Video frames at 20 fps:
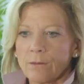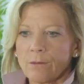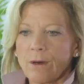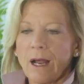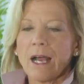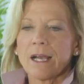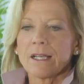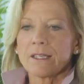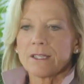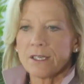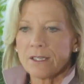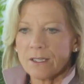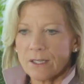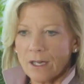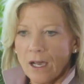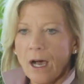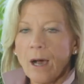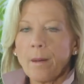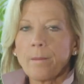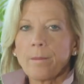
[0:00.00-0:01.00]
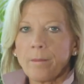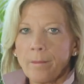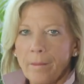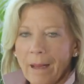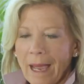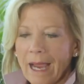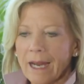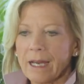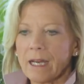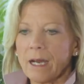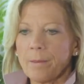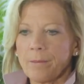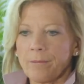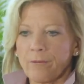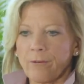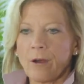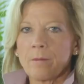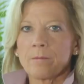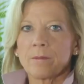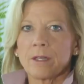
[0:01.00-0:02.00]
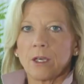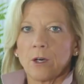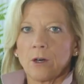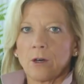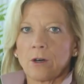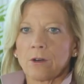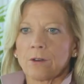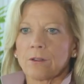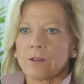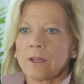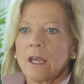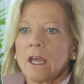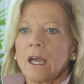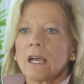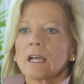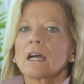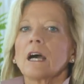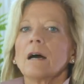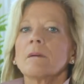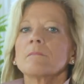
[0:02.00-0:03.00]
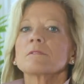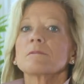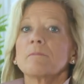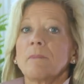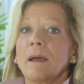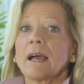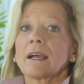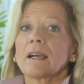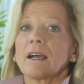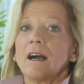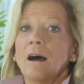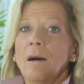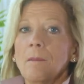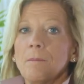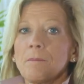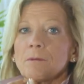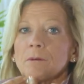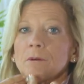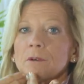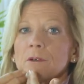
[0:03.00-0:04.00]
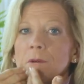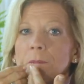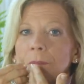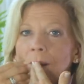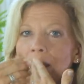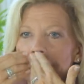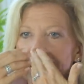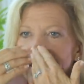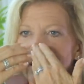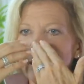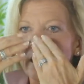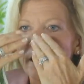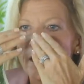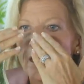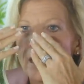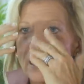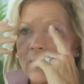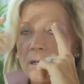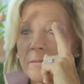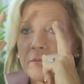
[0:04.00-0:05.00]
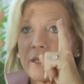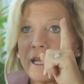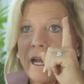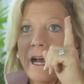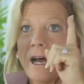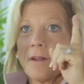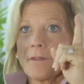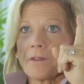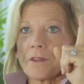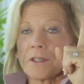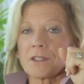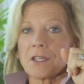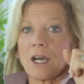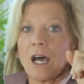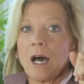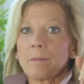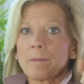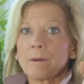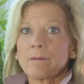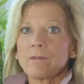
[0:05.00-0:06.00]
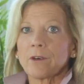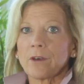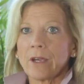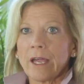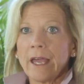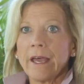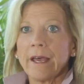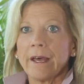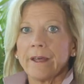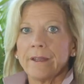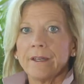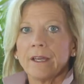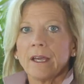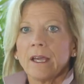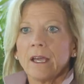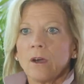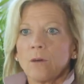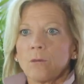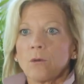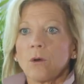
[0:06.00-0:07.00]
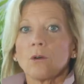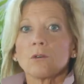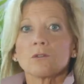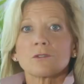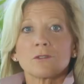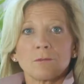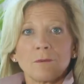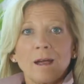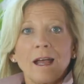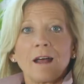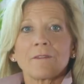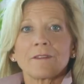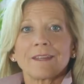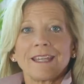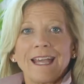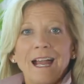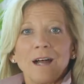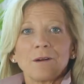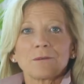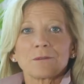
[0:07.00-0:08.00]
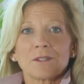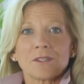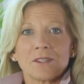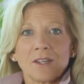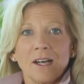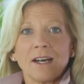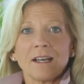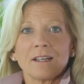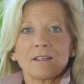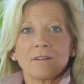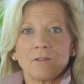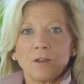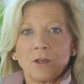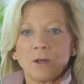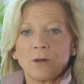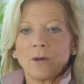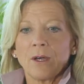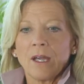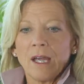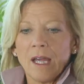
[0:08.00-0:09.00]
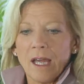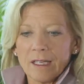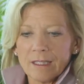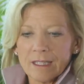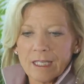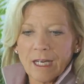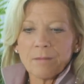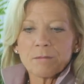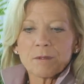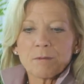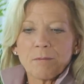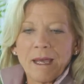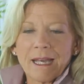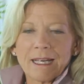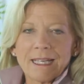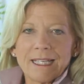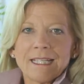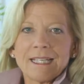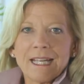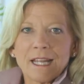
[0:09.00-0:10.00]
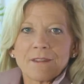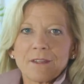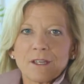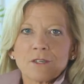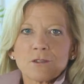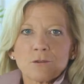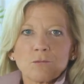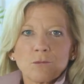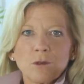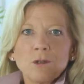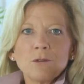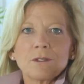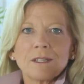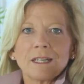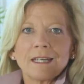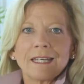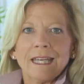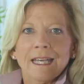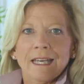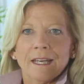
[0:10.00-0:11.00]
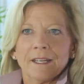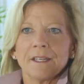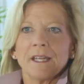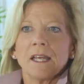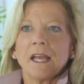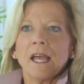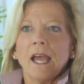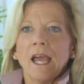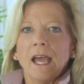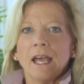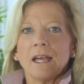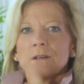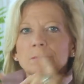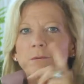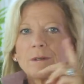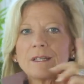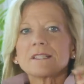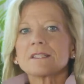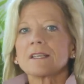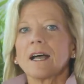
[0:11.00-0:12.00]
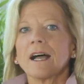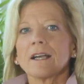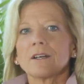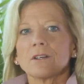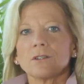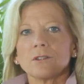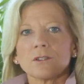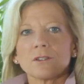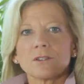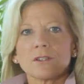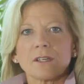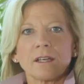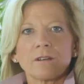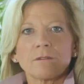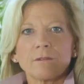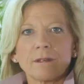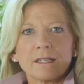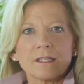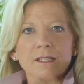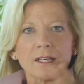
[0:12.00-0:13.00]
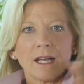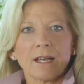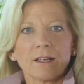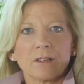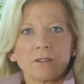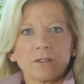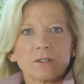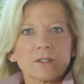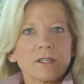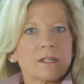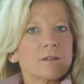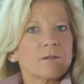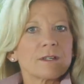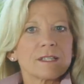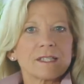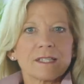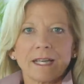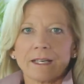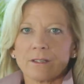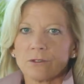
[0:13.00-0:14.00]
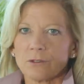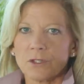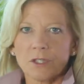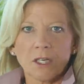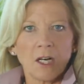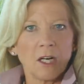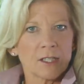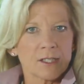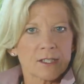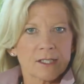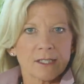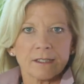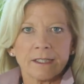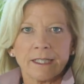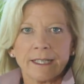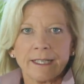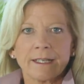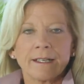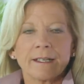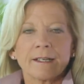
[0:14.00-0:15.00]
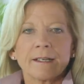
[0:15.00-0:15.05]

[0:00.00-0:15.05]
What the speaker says: rises up, back up from the earth, comes back up through your body, comes out the top of your head, rolls around the outside of you, and comes back in at this root again, and recycles and recycles and recycles constantly.